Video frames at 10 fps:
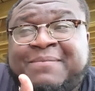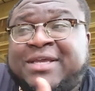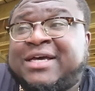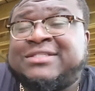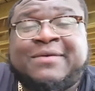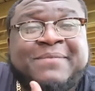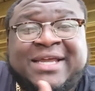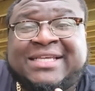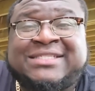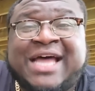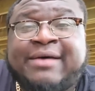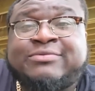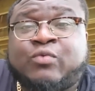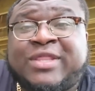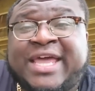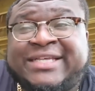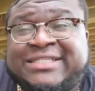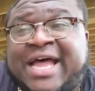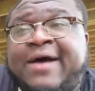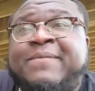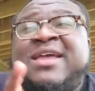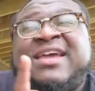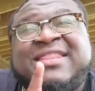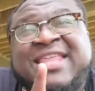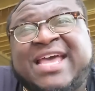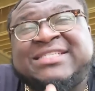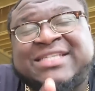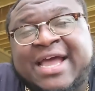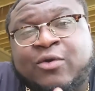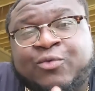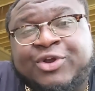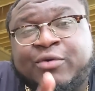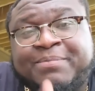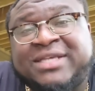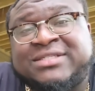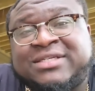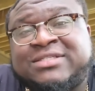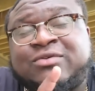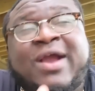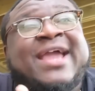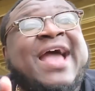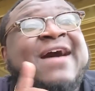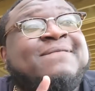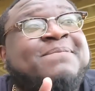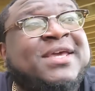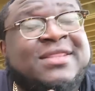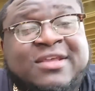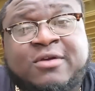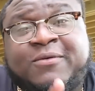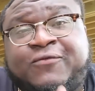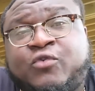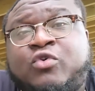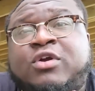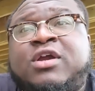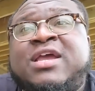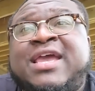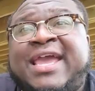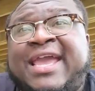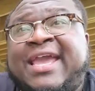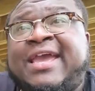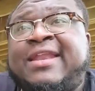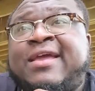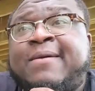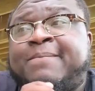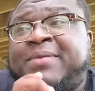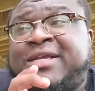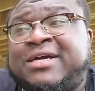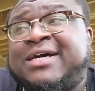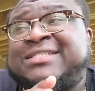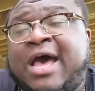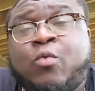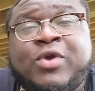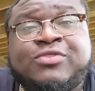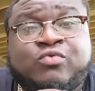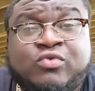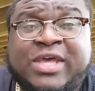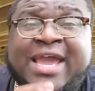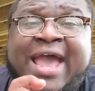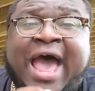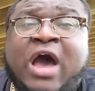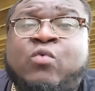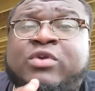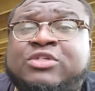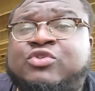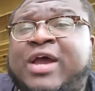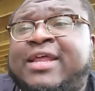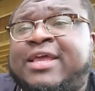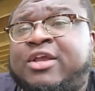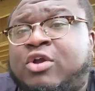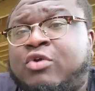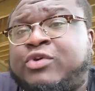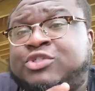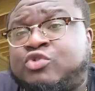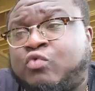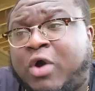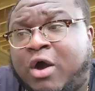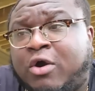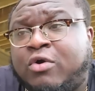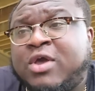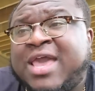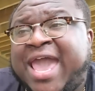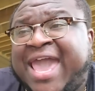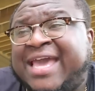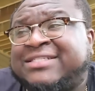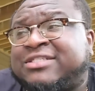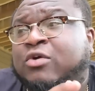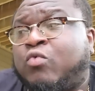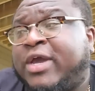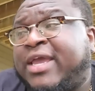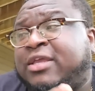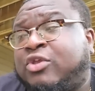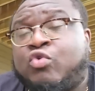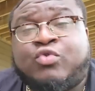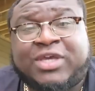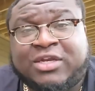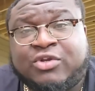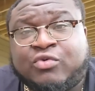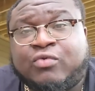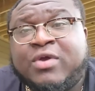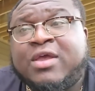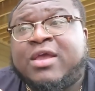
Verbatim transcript: because the money stops when they stop. That's not real business, right? I've been there before and because I went through that, I want to try to encourage you all as to what you can do